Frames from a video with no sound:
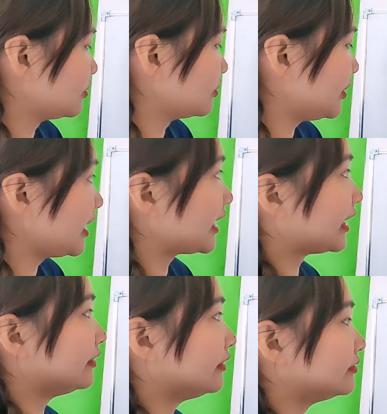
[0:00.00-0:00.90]
We
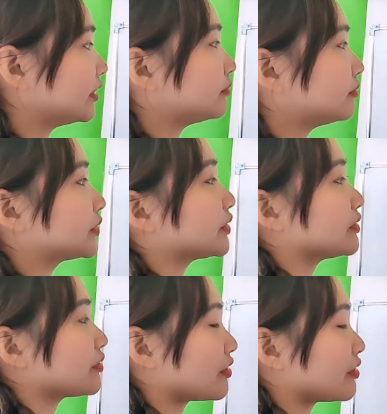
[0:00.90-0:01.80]
have
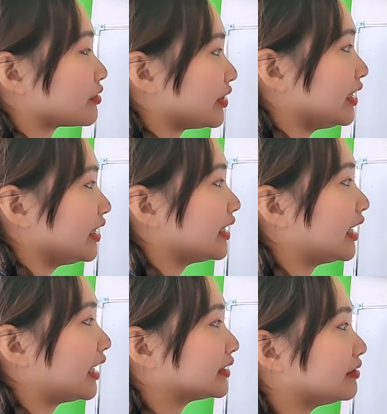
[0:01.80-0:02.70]
number 3,
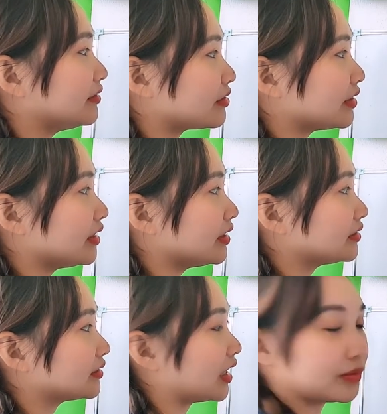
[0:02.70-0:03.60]
angle 3,
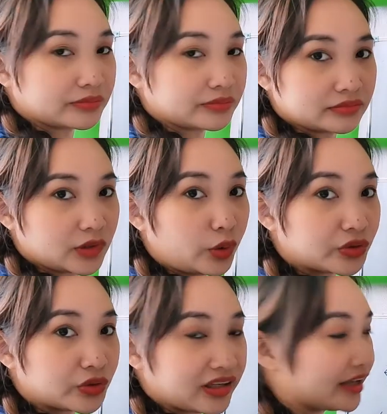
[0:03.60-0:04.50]
up
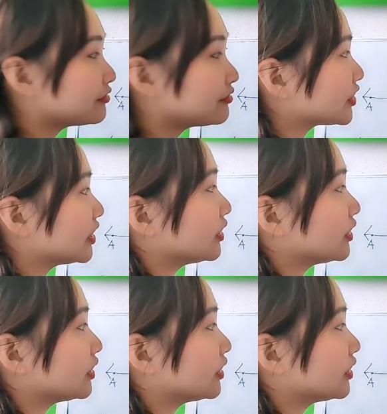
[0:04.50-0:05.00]
lower left.